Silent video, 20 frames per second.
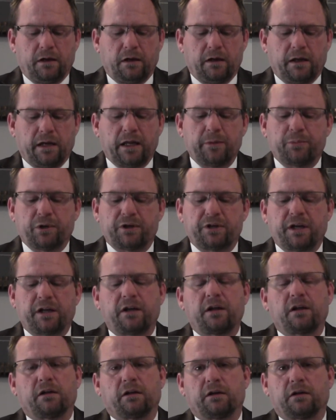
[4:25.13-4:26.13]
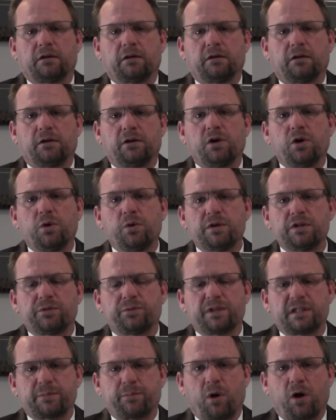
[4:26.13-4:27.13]
In particular, who is
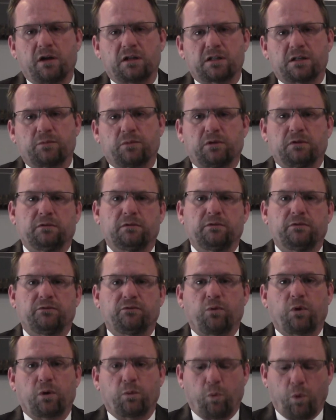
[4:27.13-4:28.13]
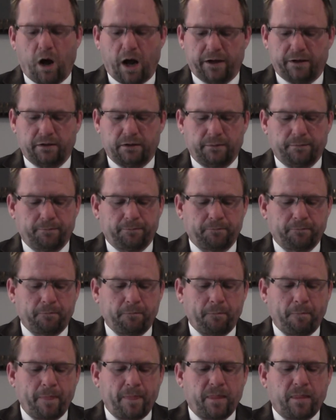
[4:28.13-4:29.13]
responsible for what?
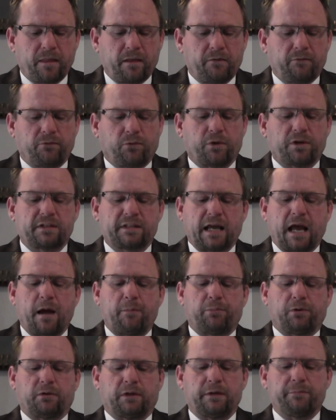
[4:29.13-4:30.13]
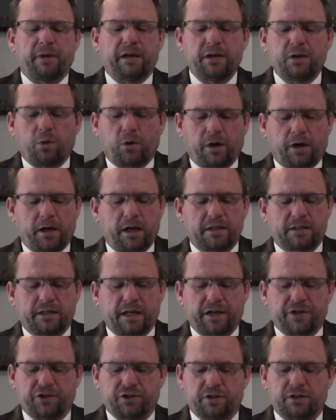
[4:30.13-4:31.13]
For example, in many
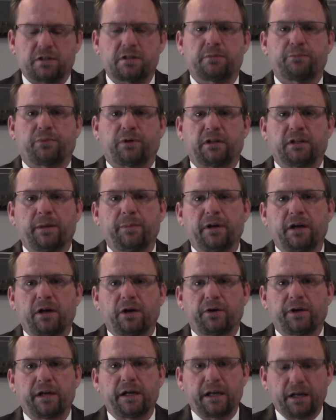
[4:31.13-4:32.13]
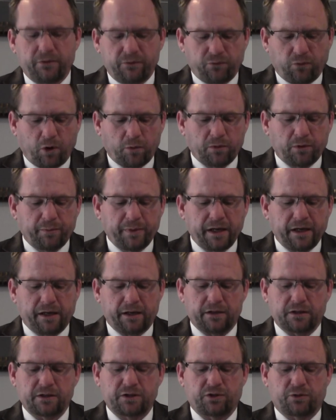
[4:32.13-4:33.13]
organizations, preliminary informal
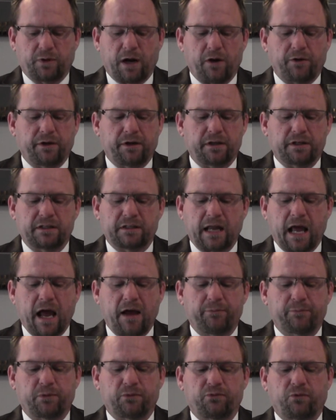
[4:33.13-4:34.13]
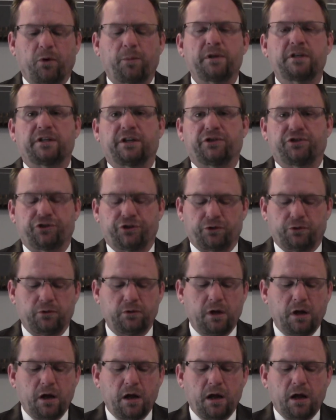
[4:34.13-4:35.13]
meetings surrounding a staff performance issue
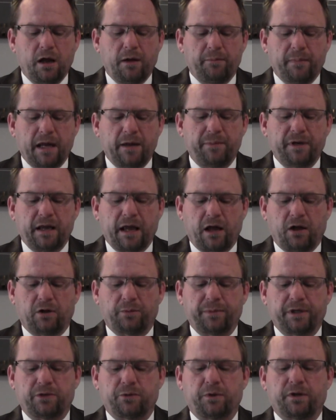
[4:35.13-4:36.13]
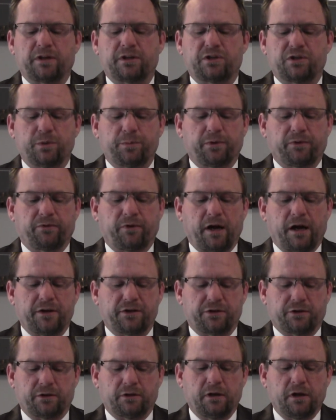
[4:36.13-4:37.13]
may be held between a
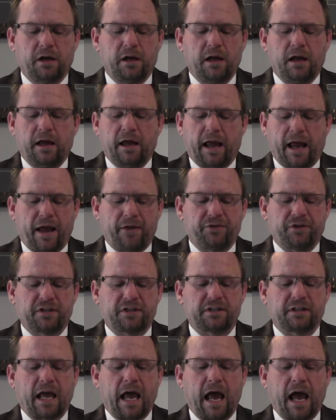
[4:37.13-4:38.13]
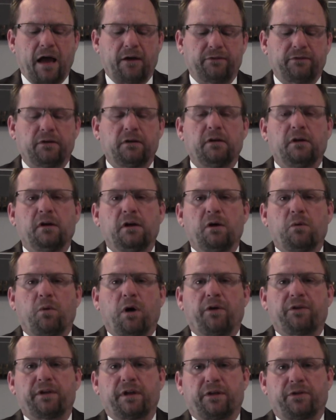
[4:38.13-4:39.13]
supervisor and the staff,
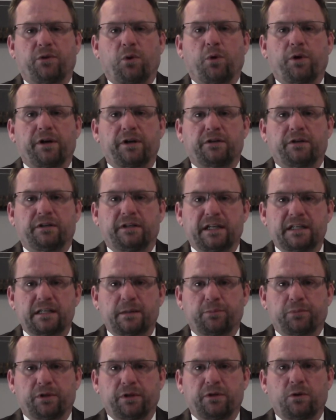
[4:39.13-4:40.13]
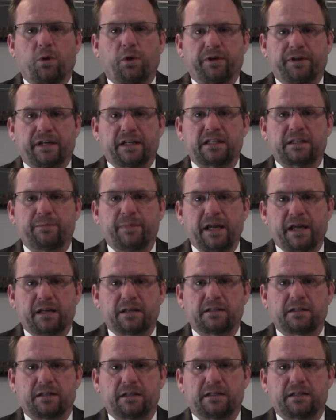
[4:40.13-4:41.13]
while the authority to discipline or
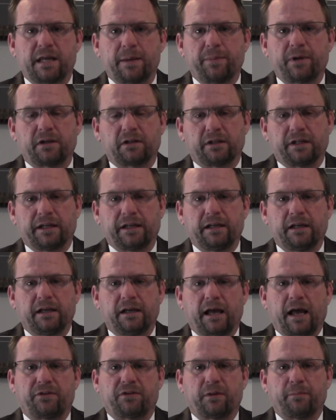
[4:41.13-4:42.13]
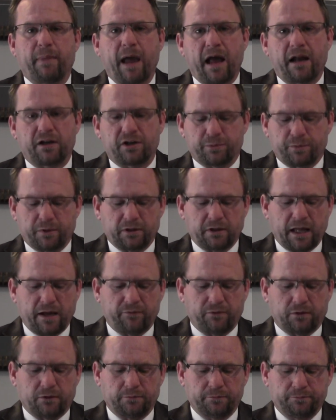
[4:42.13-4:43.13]
dismiss is typically at the management
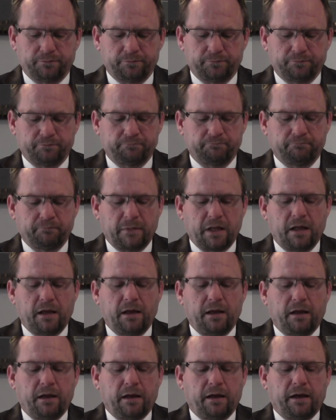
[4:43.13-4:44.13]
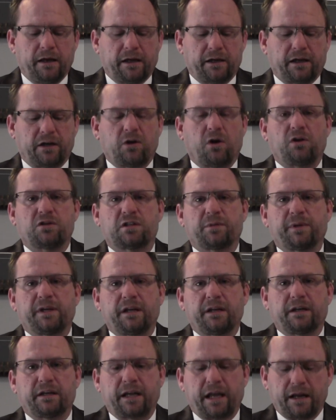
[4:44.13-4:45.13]
level. It can also be
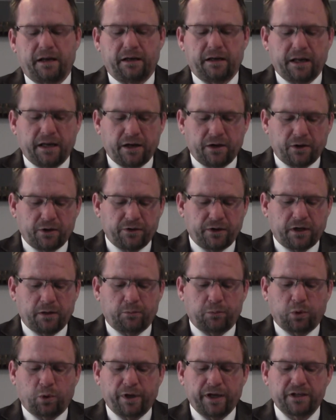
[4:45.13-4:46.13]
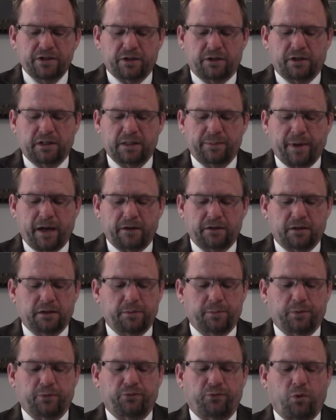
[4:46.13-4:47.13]
indicated here that employees are expected to
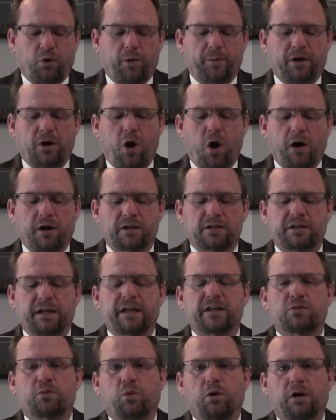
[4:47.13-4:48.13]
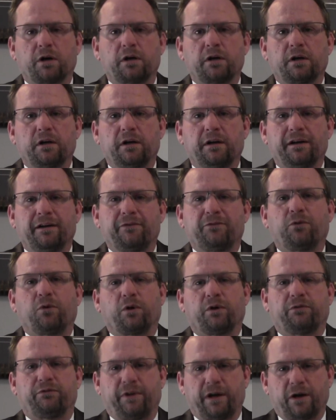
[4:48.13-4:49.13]
perform an honest day's work for
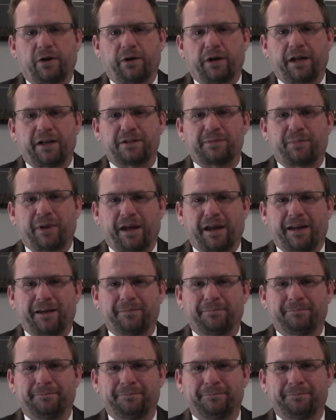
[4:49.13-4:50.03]
a fair day's pay.